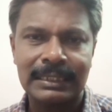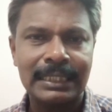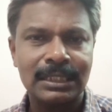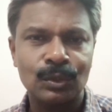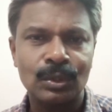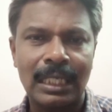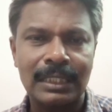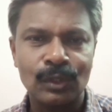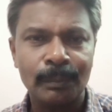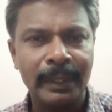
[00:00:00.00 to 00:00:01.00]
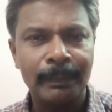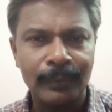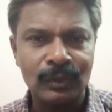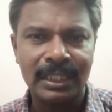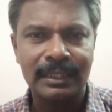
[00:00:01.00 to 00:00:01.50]
that should also be
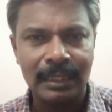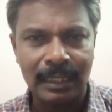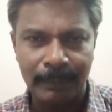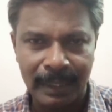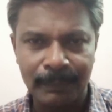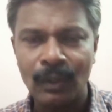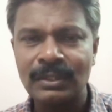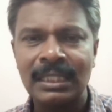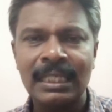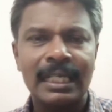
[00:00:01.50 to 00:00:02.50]
put in the comment box.